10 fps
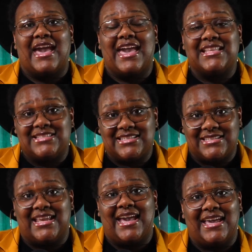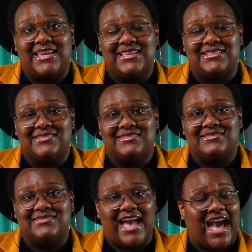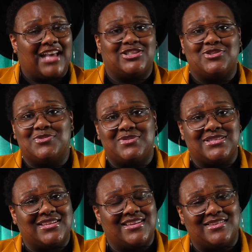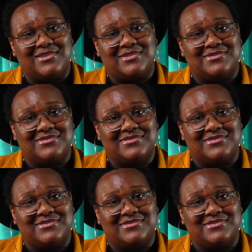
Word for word: and today I choose to heal.